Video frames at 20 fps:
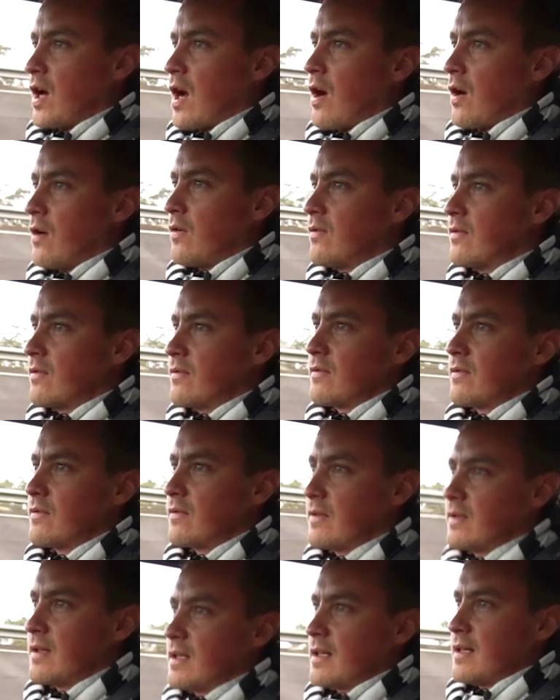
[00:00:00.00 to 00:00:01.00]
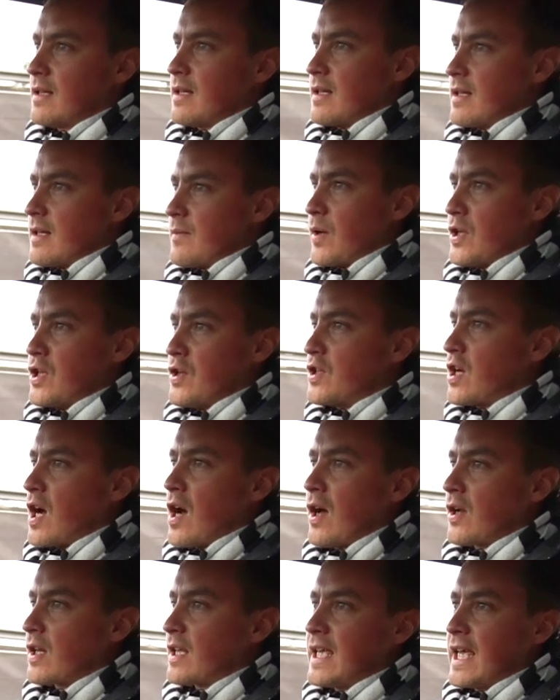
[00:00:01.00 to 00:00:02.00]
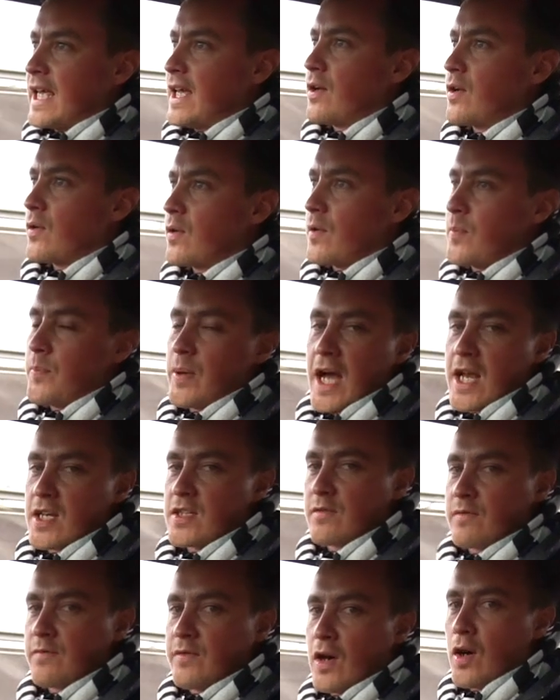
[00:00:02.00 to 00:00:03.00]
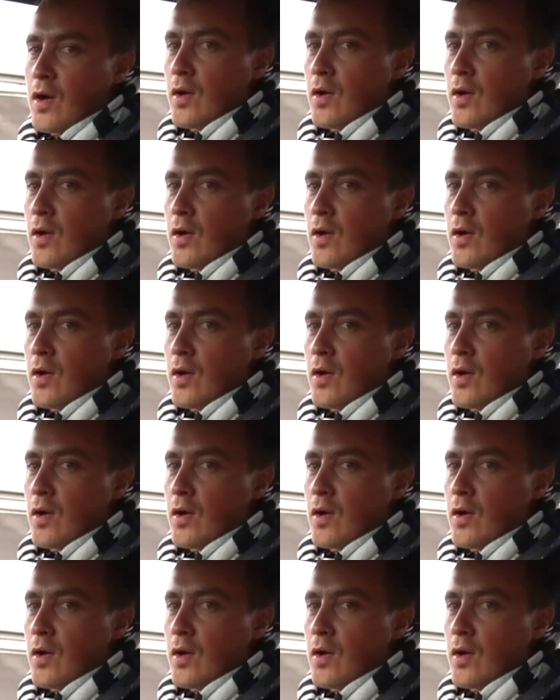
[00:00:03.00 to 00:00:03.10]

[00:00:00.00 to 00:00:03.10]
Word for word: go, but you can't kill the passion for